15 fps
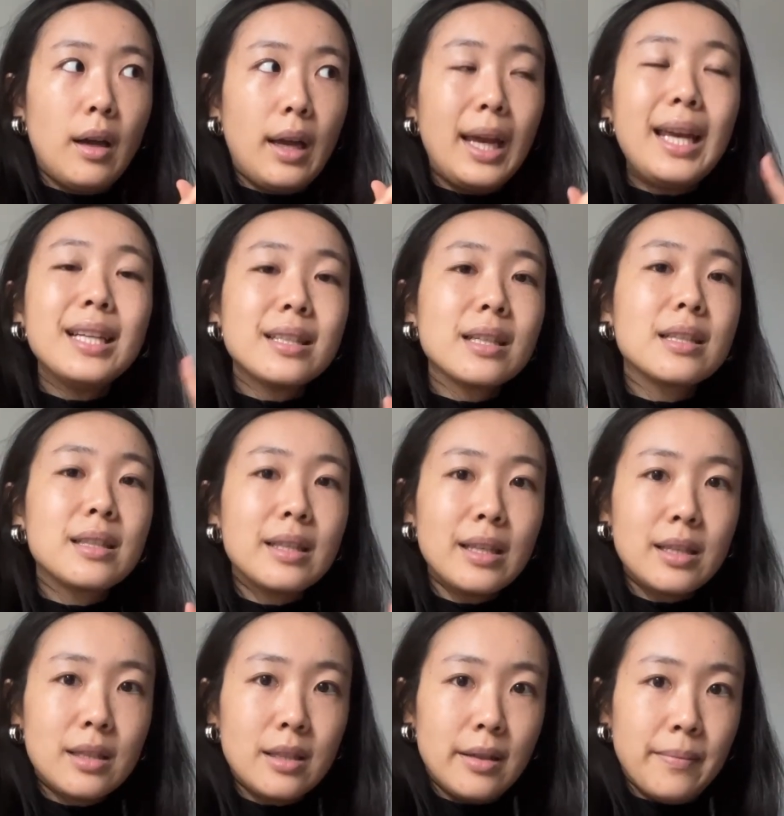It's a
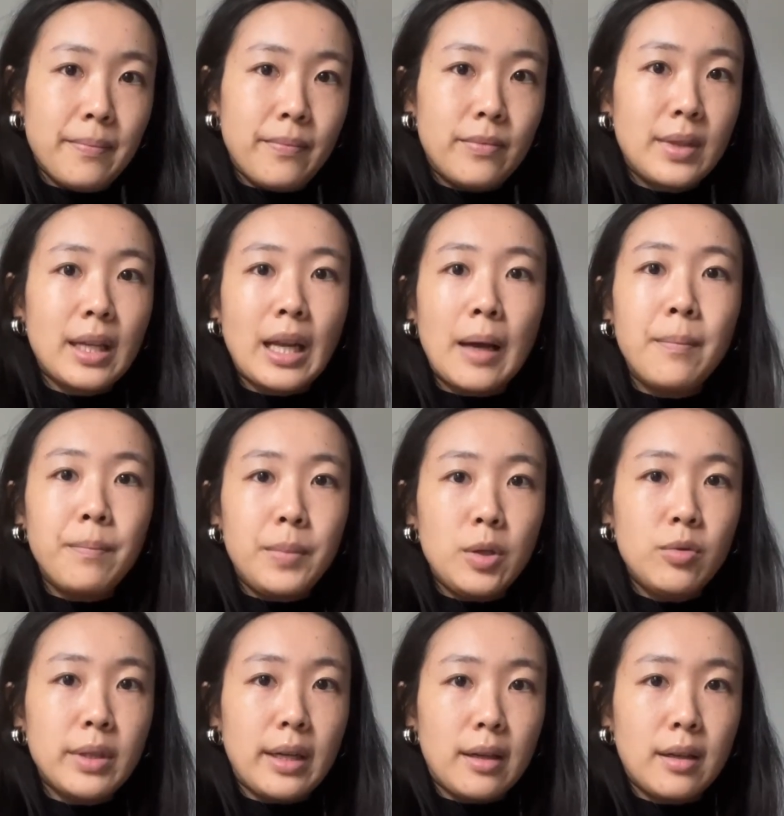system that I'm
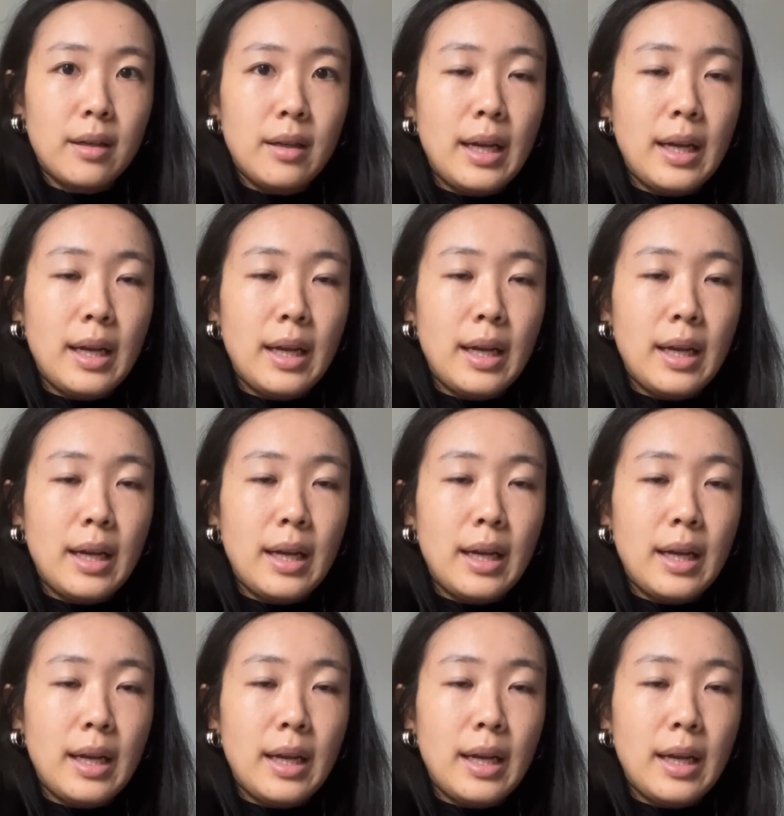building.